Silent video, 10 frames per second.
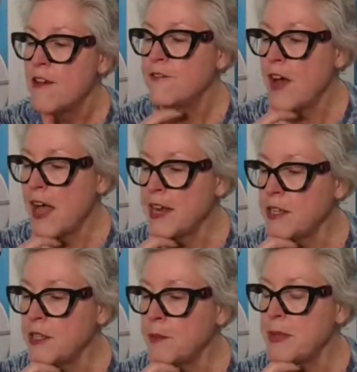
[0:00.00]

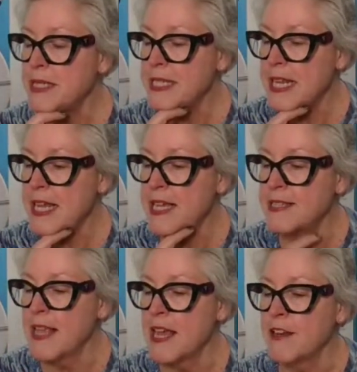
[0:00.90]
vinyl
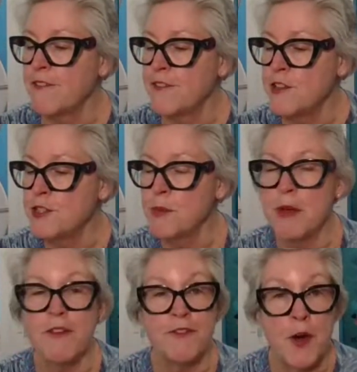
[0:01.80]
batiks, and a
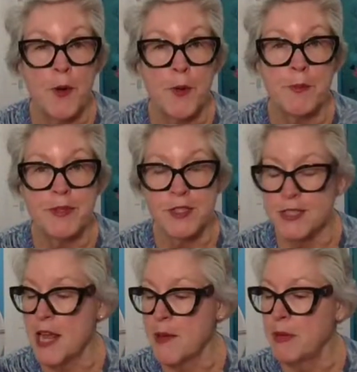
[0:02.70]
fusible foam
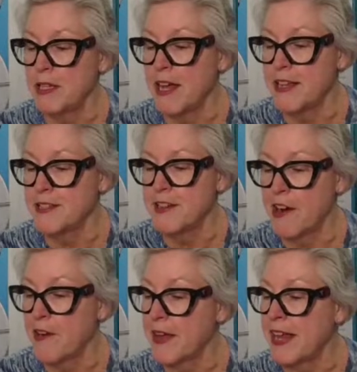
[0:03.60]
stabilizer.